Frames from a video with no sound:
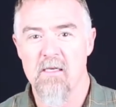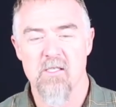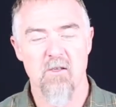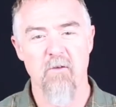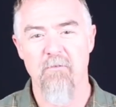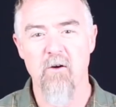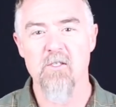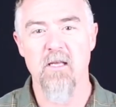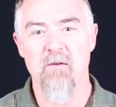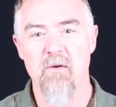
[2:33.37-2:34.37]
So, the
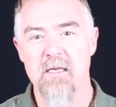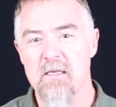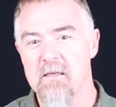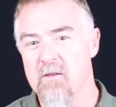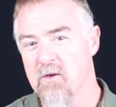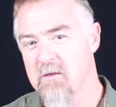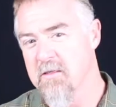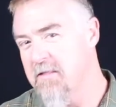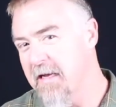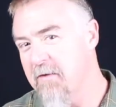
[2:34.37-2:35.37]
first thing we learned
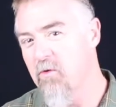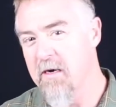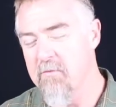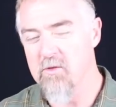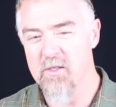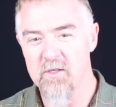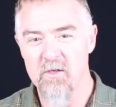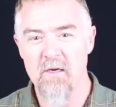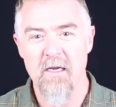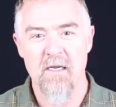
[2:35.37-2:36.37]
that they were able to
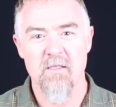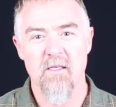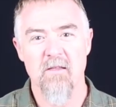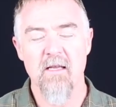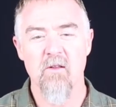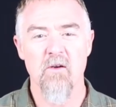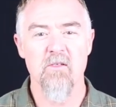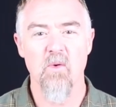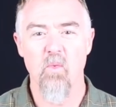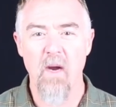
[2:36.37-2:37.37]
do is that they
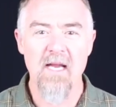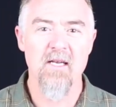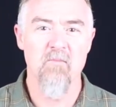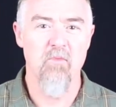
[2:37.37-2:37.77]
learned to wait in